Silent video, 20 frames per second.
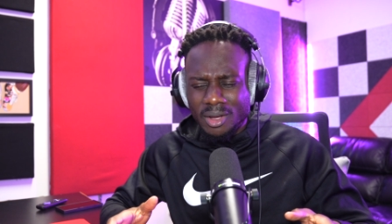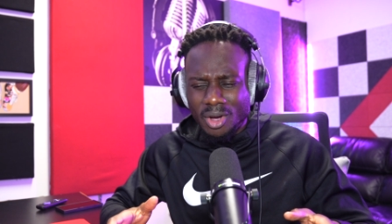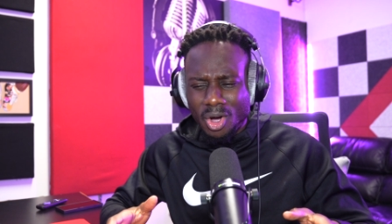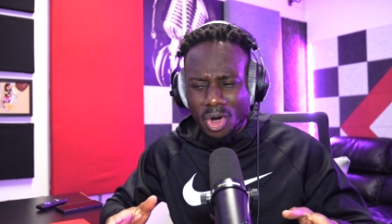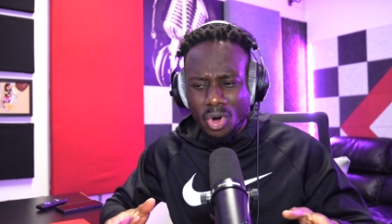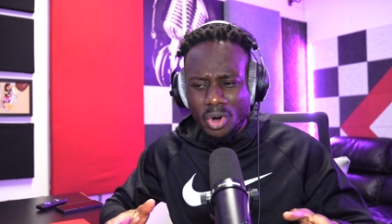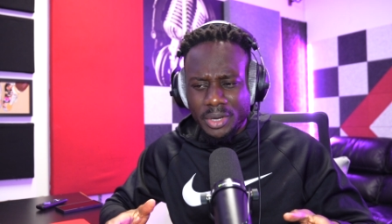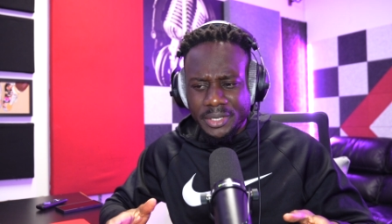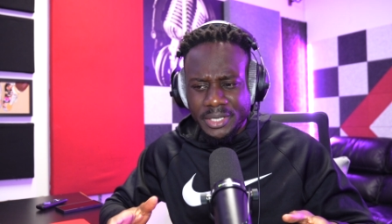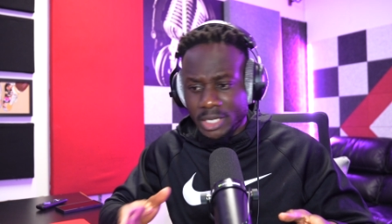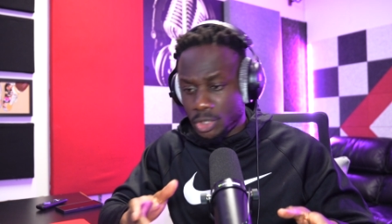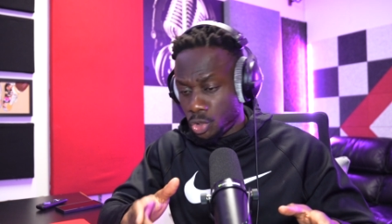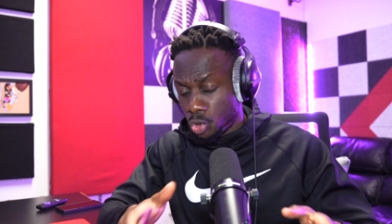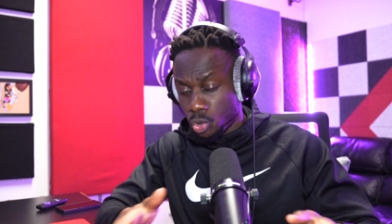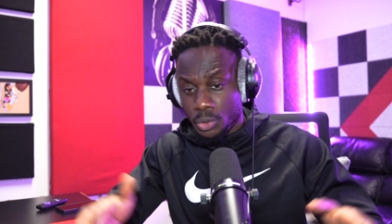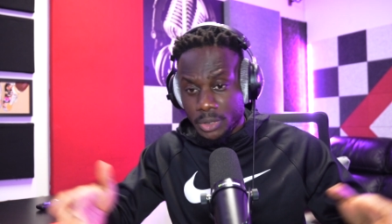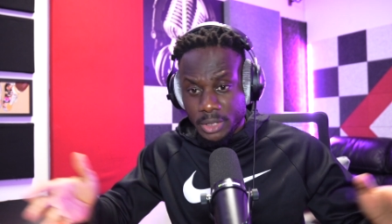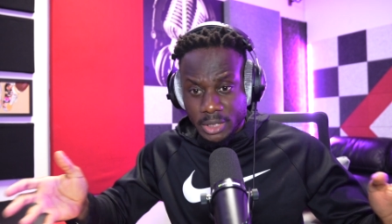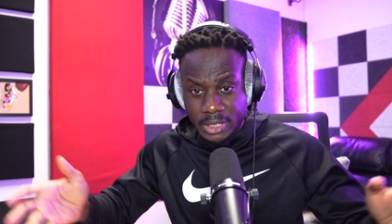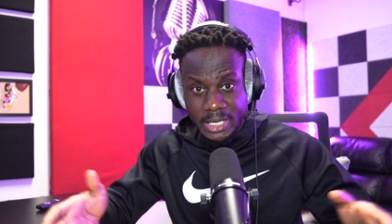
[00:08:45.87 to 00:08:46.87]
or oh, the
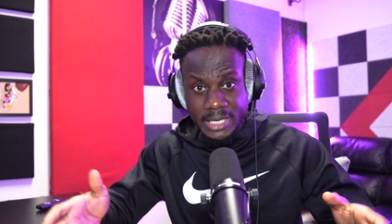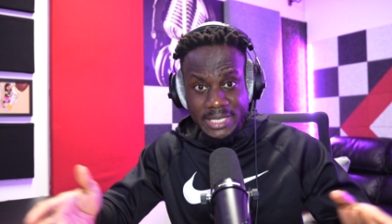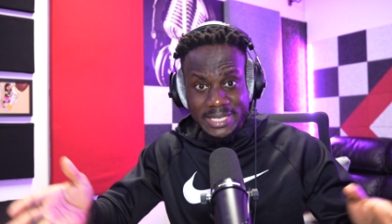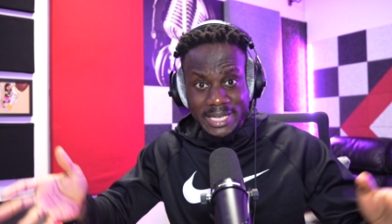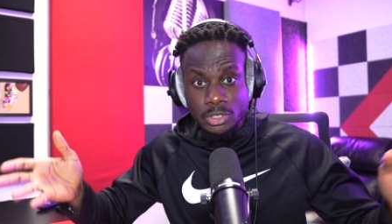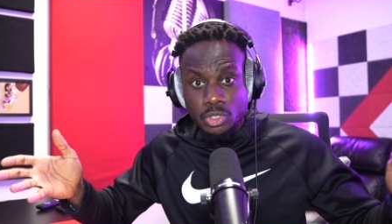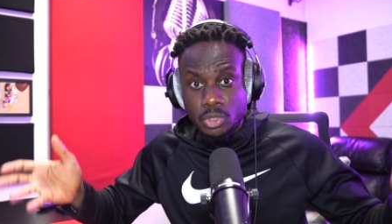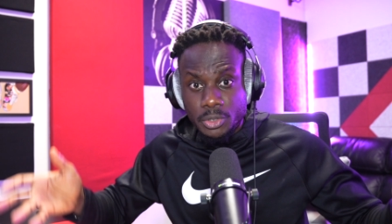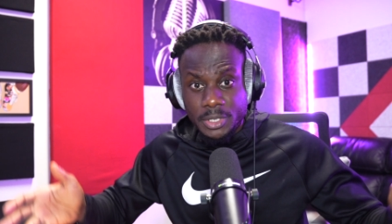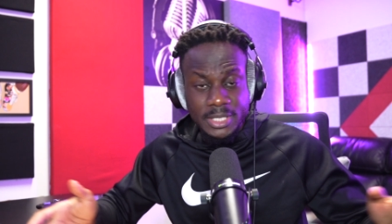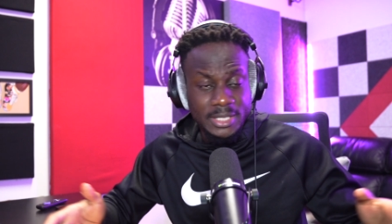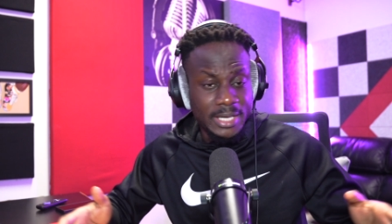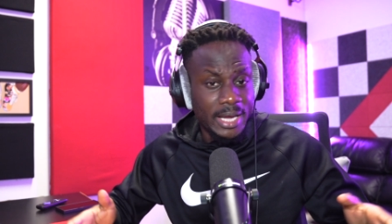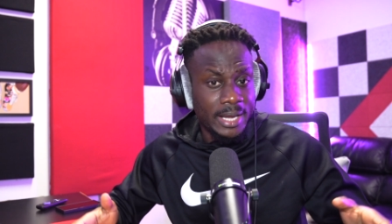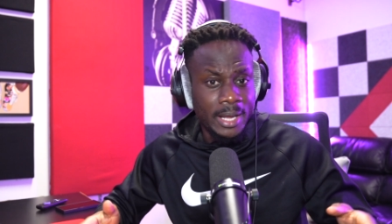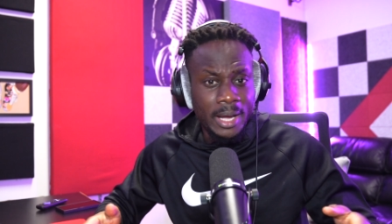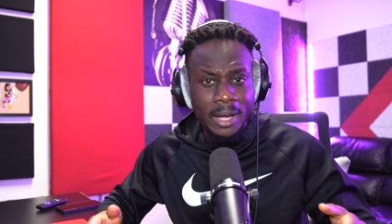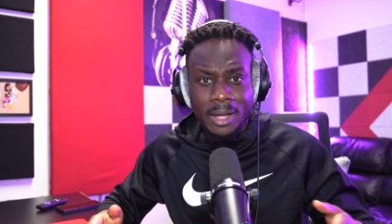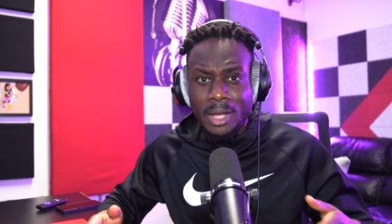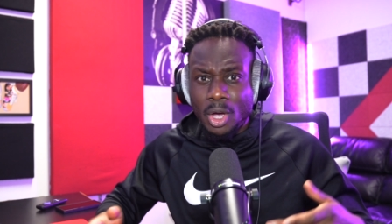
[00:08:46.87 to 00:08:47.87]
attorney Diddy's attorney
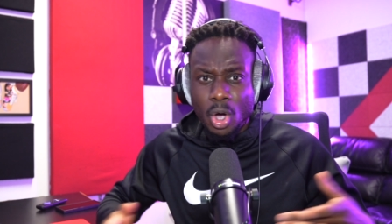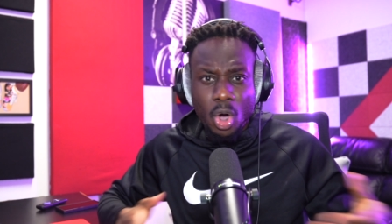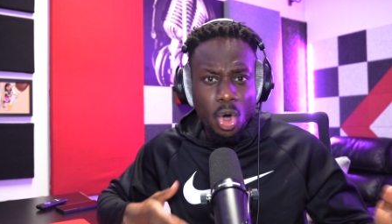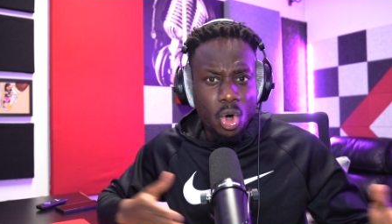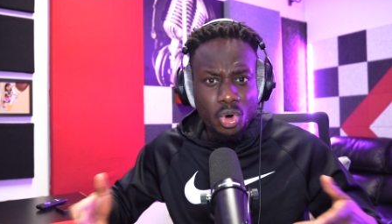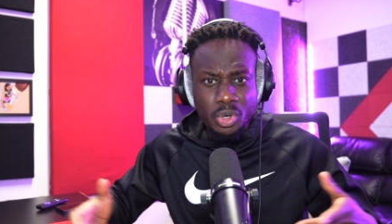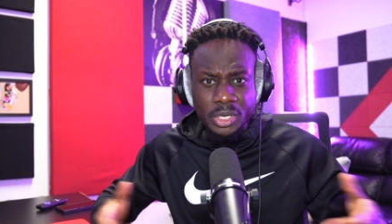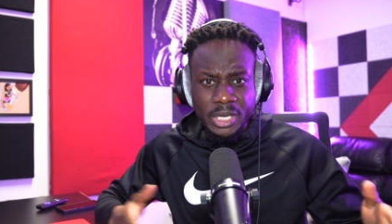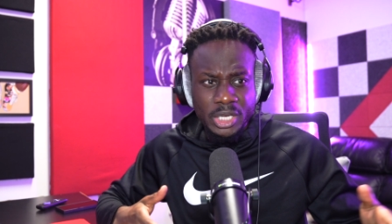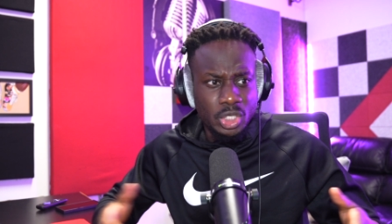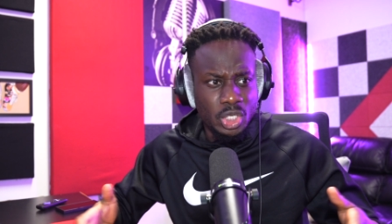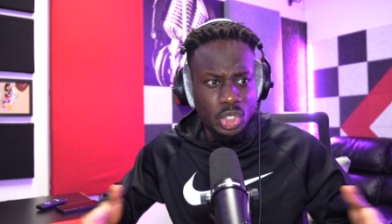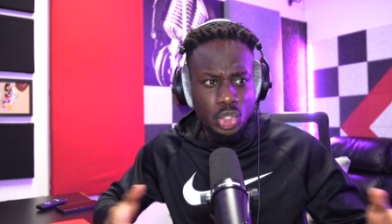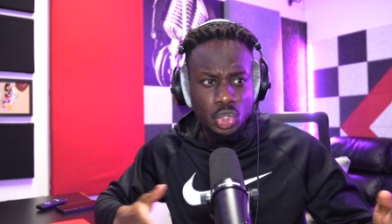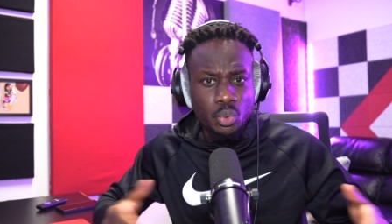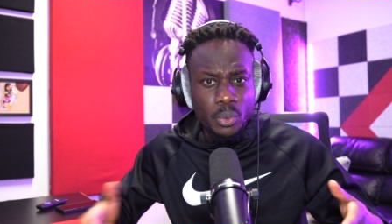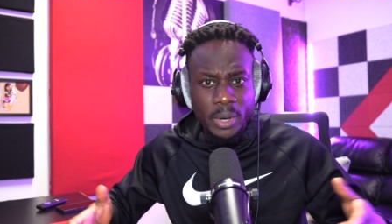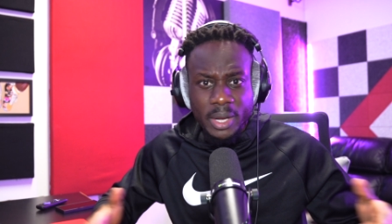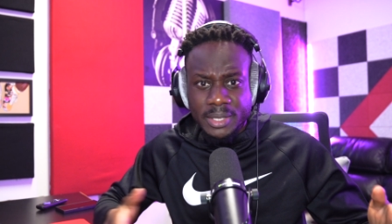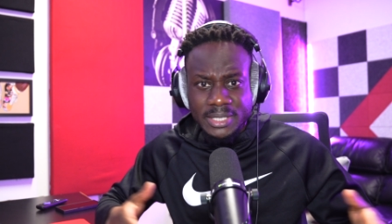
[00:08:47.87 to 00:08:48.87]
said that, oh, they, they
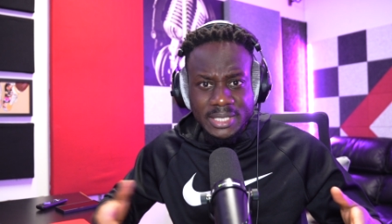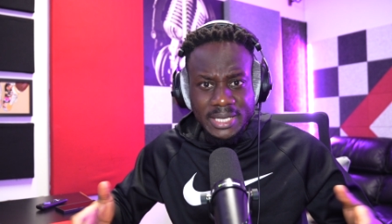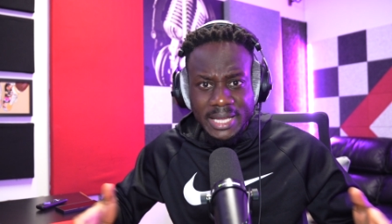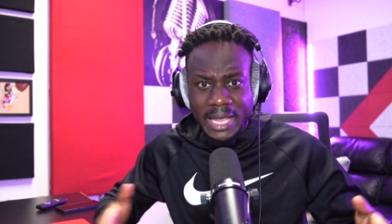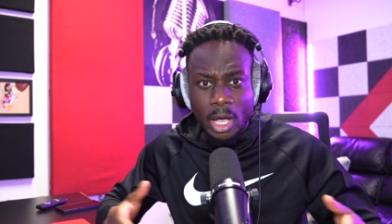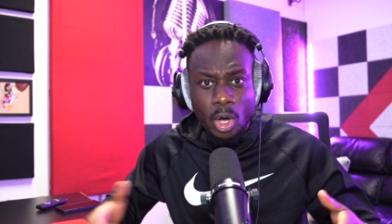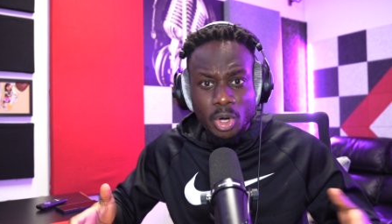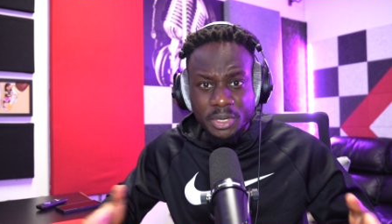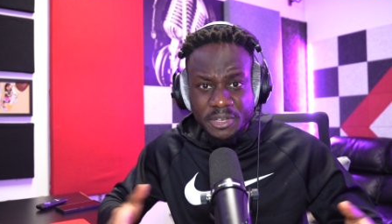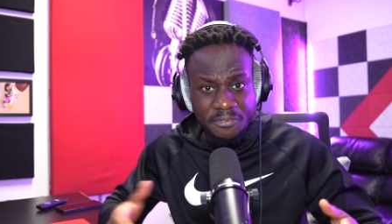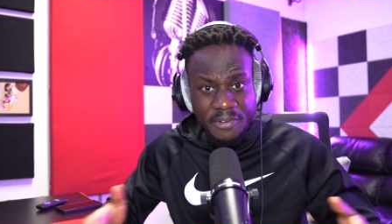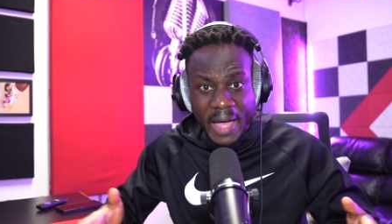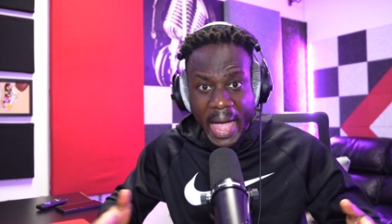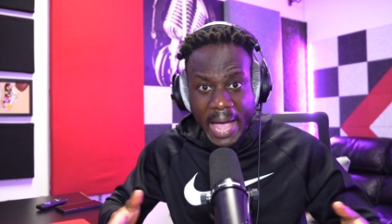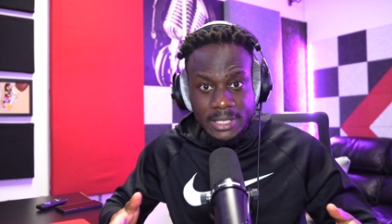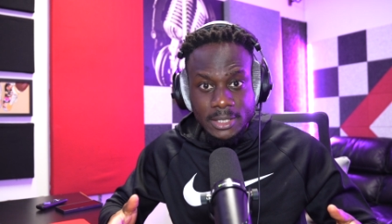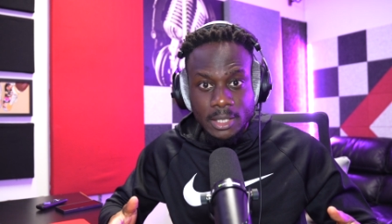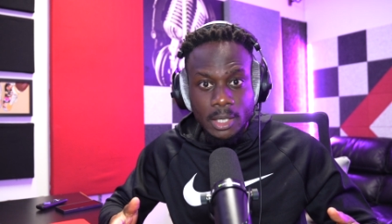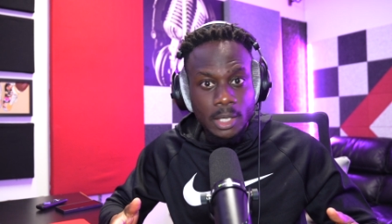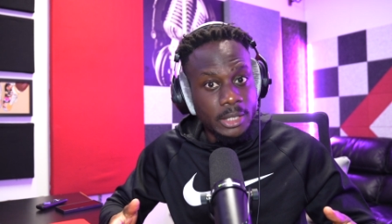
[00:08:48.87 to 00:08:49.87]
should wait until they get all the
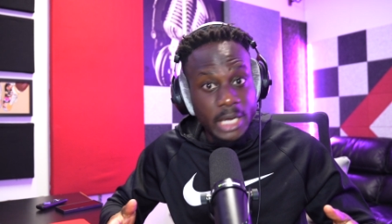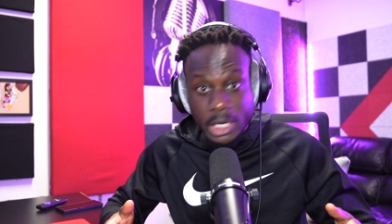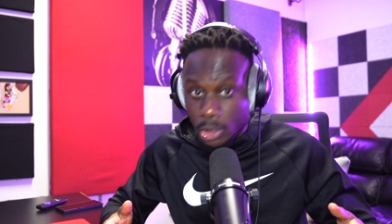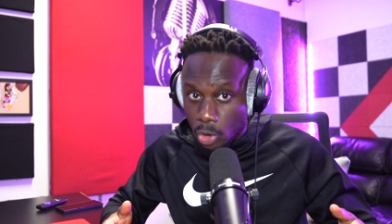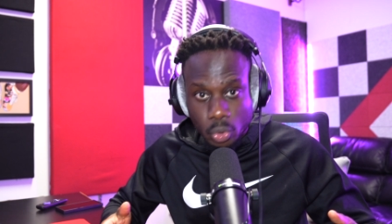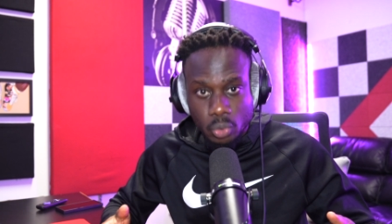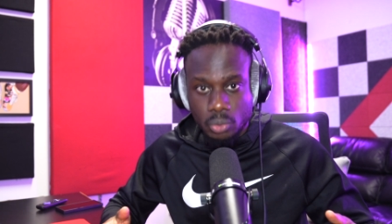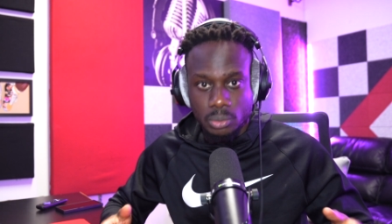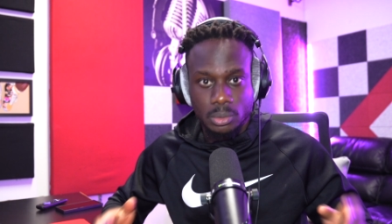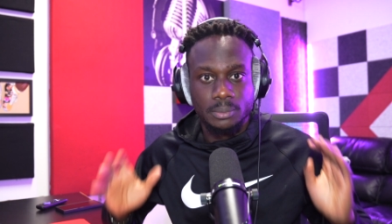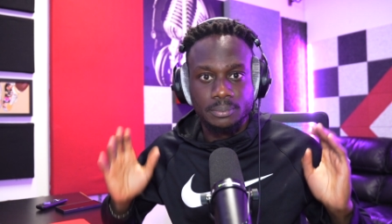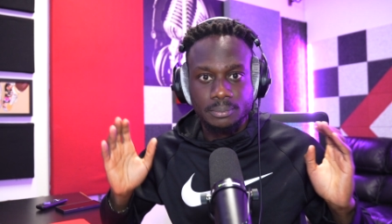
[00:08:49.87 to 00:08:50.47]
facts. They do.